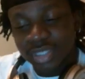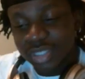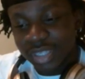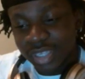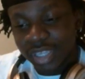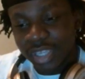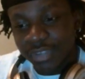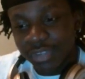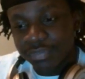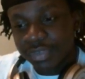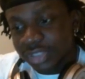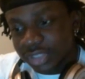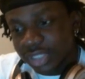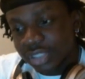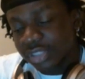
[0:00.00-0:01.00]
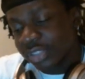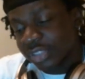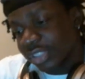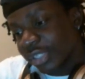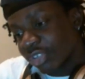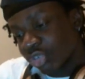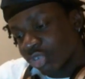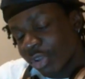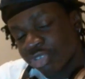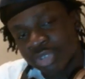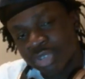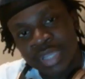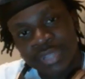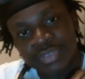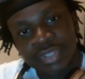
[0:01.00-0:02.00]
It feels good to see that you
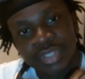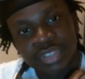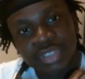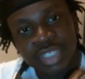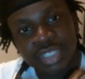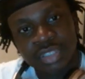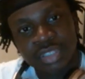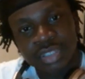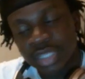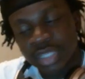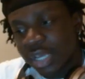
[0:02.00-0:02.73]
actually got things done.